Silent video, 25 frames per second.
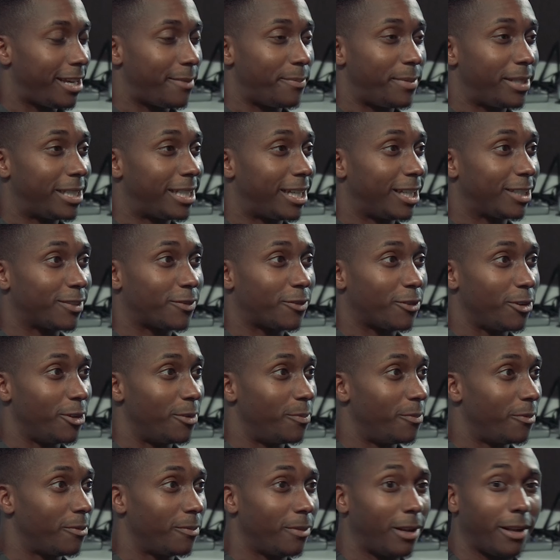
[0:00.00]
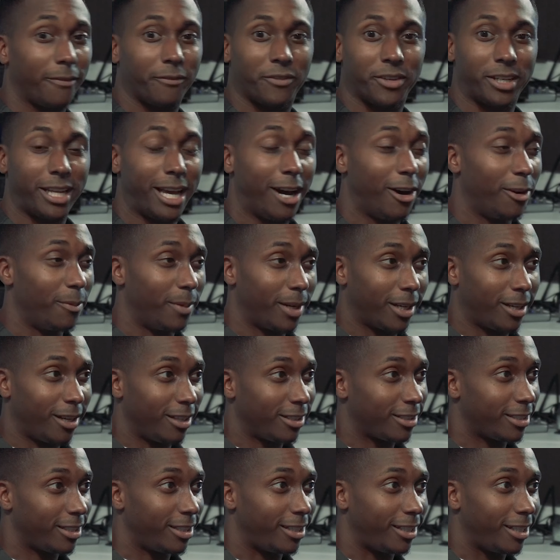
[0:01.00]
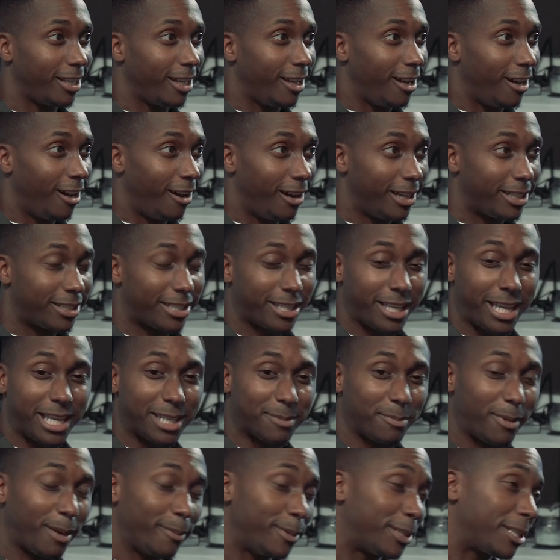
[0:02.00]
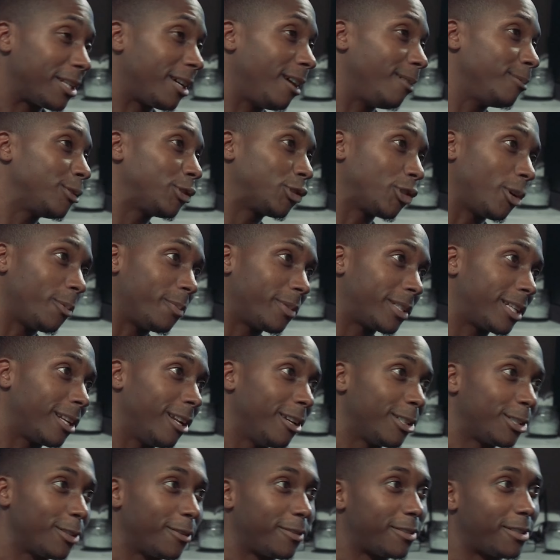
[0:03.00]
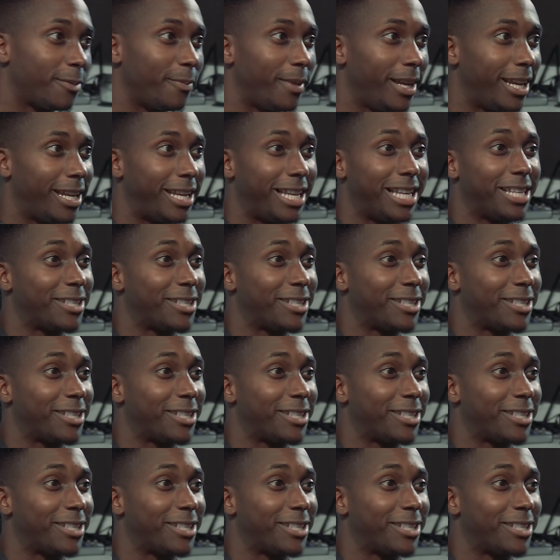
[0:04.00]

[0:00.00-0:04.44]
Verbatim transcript: hand me downs from my, Vanell, yeah. my cousin. Yeah. I used to, his mum used to come and drop the clothes off to me, and